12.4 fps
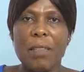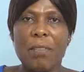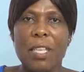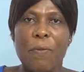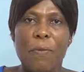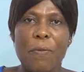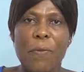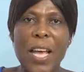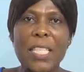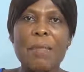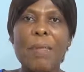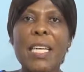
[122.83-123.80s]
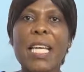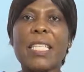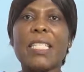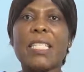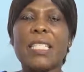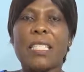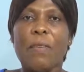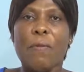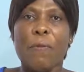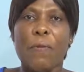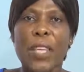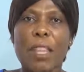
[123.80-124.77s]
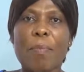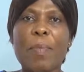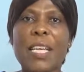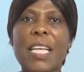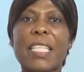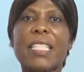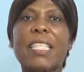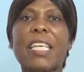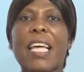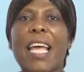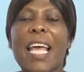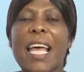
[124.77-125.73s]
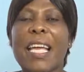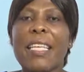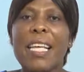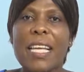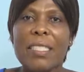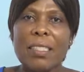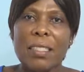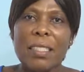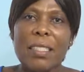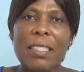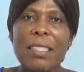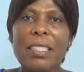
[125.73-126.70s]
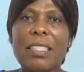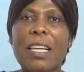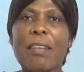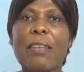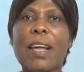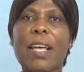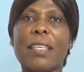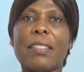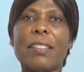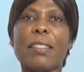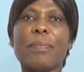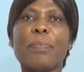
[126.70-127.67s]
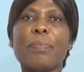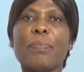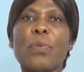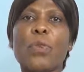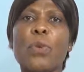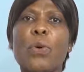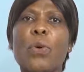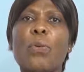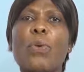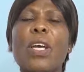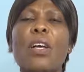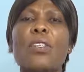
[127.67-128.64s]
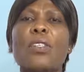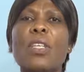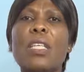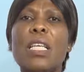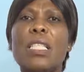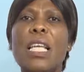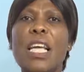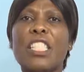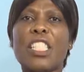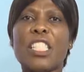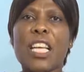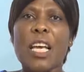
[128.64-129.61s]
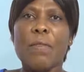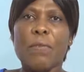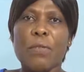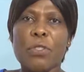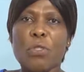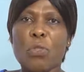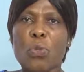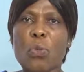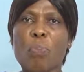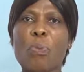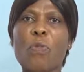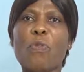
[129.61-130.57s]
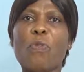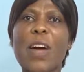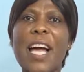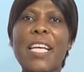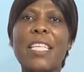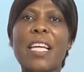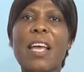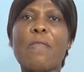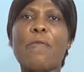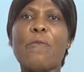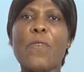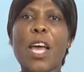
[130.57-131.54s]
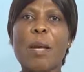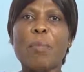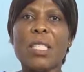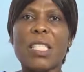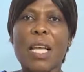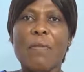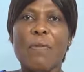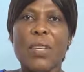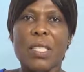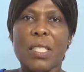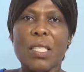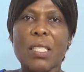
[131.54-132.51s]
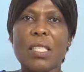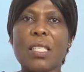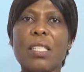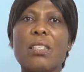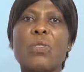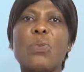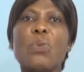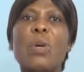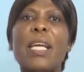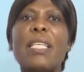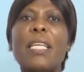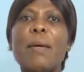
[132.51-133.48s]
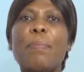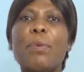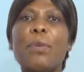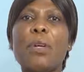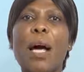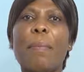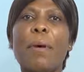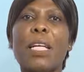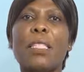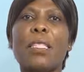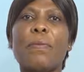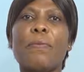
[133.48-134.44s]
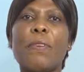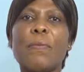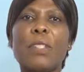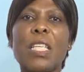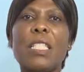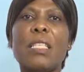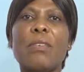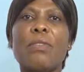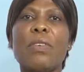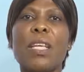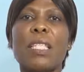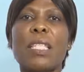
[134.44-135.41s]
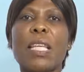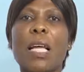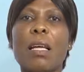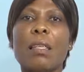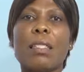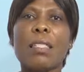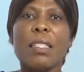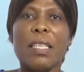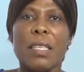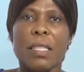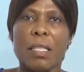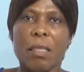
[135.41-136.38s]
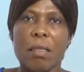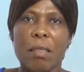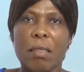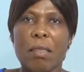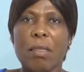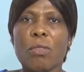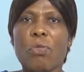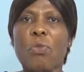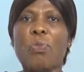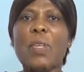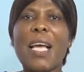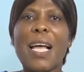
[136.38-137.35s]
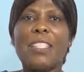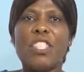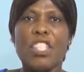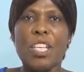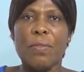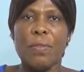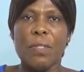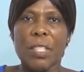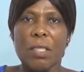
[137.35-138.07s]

the first minute, the 5th minute, and then the rest. We also need a shelf to provide a firm surface to enable about 15 degrees held teeth to be achieved.